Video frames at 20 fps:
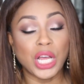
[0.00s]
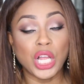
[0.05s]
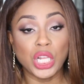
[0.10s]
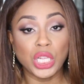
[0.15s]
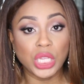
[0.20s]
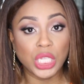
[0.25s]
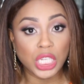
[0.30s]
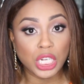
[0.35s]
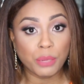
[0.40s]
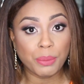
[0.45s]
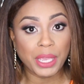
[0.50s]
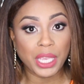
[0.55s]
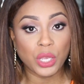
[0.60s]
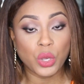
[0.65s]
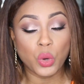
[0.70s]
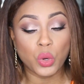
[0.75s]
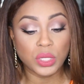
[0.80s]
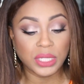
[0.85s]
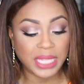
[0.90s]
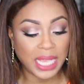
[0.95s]
A little bit
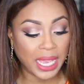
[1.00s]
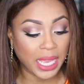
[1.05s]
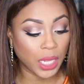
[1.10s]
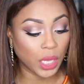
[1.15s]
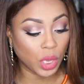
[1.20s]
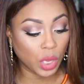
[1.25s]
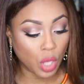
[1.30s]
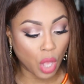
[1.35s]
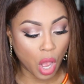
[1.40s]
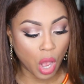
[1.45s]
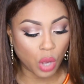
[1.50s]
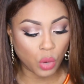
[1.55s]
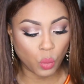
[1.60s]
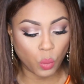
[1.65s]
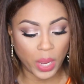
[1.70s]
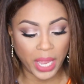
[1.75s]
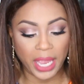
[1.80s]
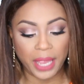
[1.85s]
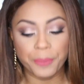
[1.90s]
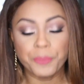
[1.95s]
goes a long
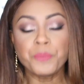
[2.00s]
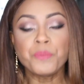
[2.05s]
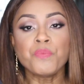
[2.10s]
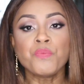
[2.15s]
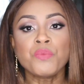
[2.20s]
way.